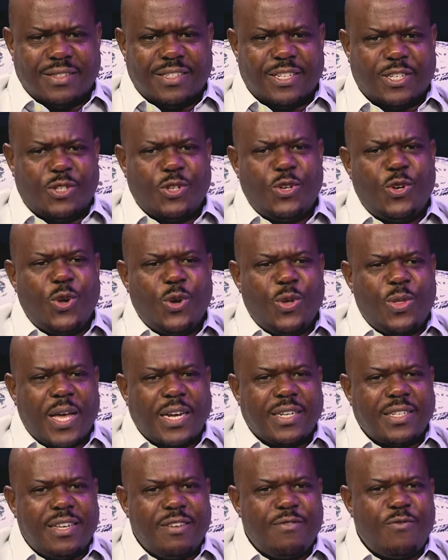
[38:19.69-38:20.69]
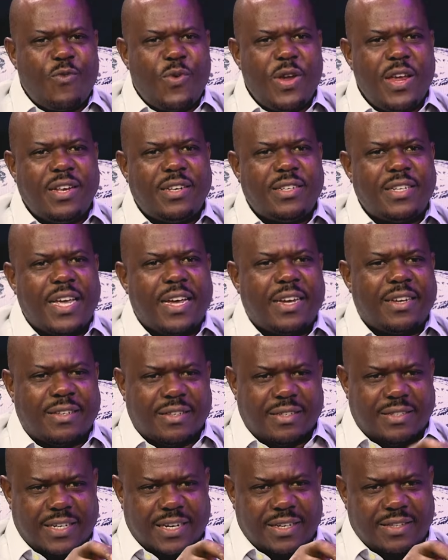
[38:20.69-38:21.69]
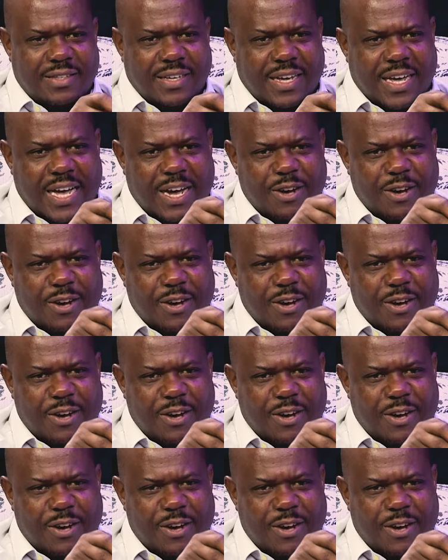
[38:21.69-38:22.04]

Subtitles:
Did you know that if we take death